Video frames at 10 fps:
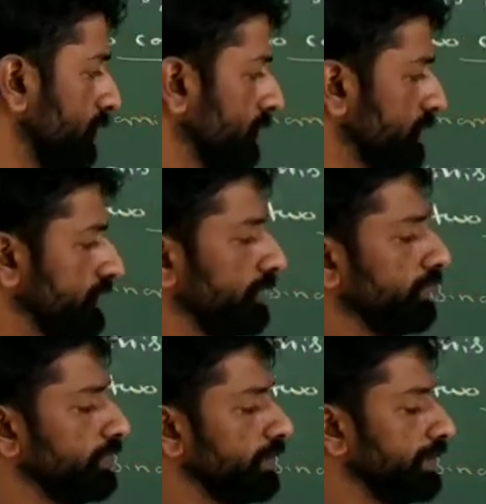
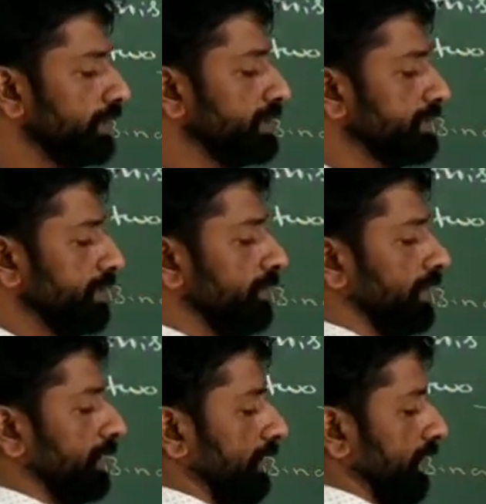So
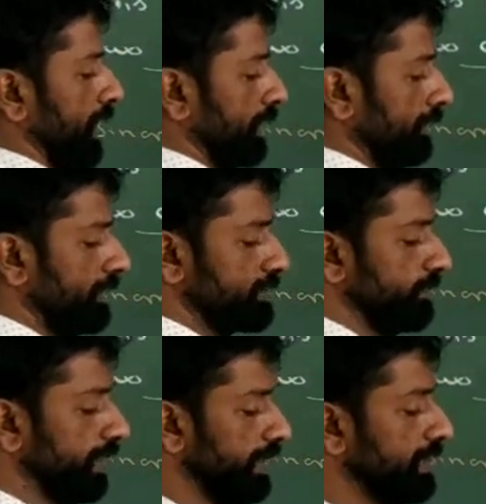similarly, or in this
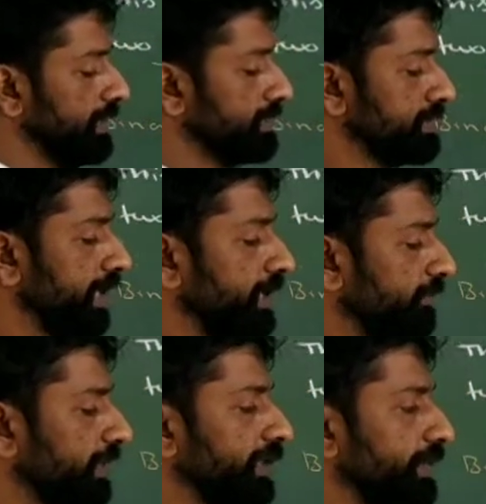way,
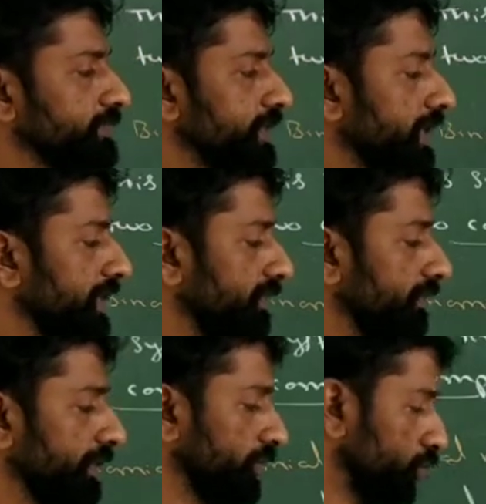scientific names are given
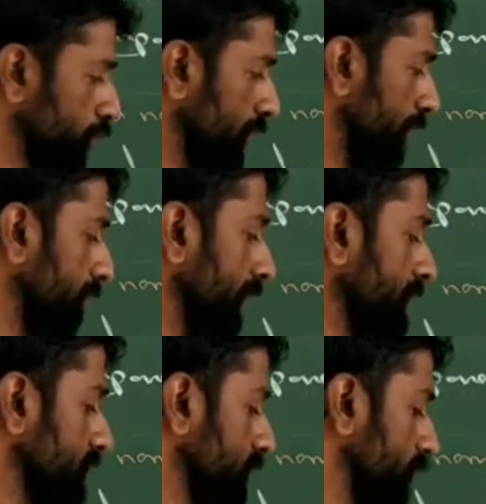with two components.